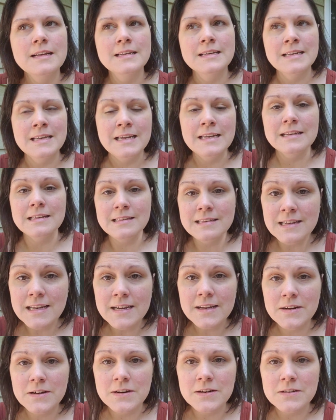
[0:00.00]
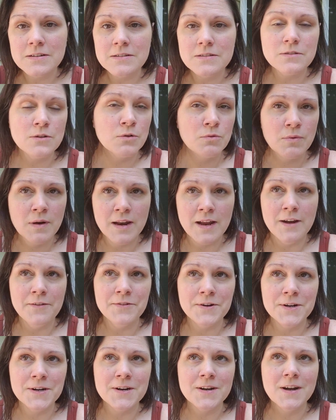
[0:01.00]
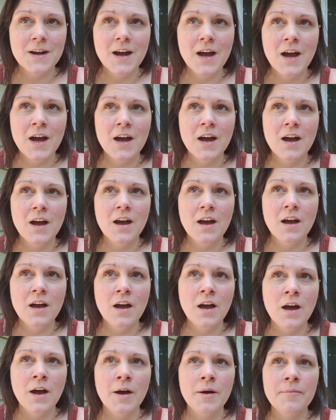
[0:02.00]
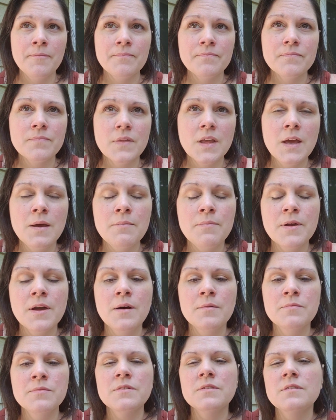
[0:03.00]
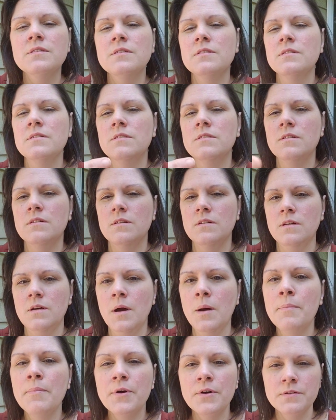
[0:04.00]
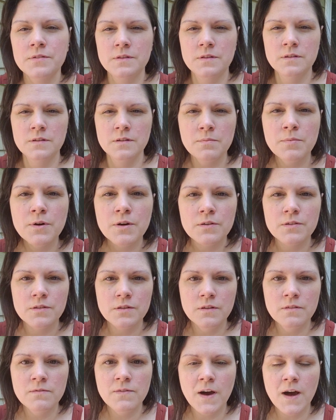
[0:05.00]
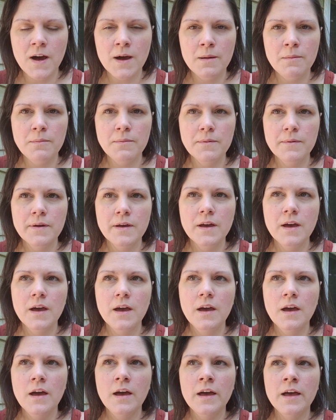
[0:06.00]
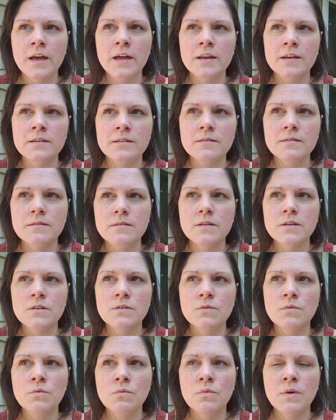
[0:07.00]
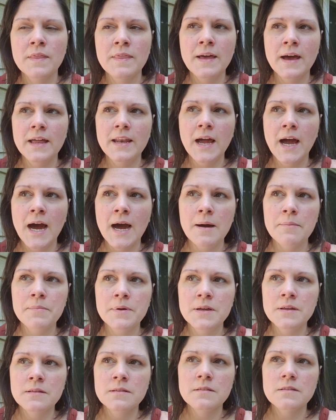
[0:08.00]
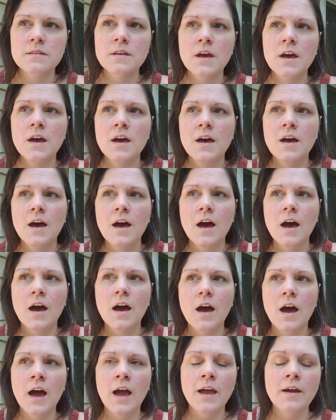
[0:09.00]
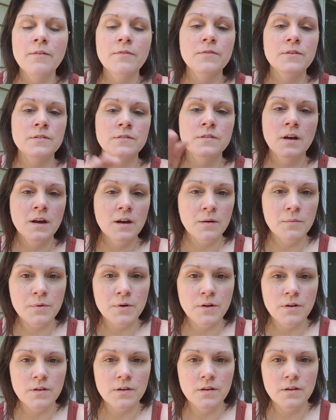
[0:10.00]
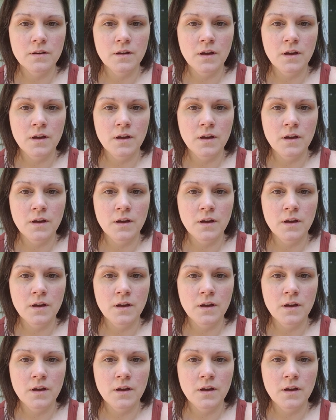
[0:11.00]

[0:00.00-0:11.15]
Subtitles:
need a Snickers or whatever, it becomes a person-to-person vibe. And when that happens, I have a terrible